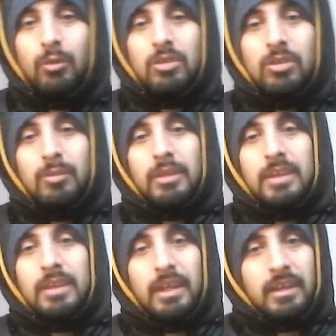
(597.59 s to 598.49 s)
something
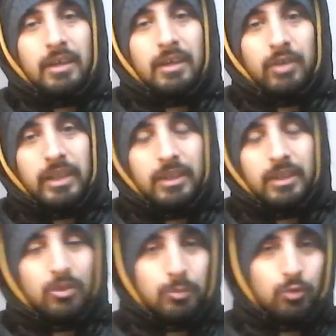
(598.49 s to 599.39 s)
that I really need
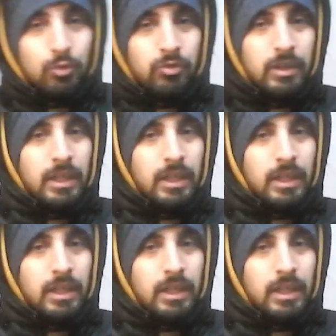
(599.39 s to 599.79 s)
to improve.